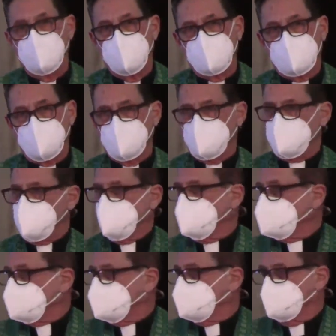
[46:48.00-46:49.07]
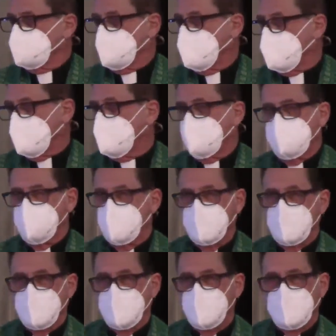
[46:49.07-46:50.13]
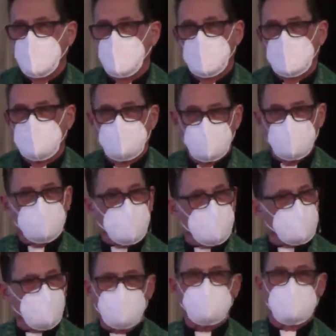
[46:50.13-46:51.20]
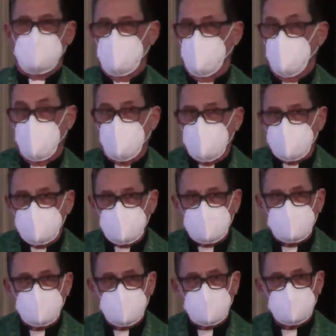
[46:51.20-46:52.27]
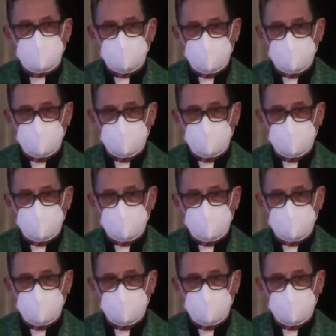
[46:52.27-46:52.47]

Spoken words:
Can't children of God do that? Aren't they worthy of that?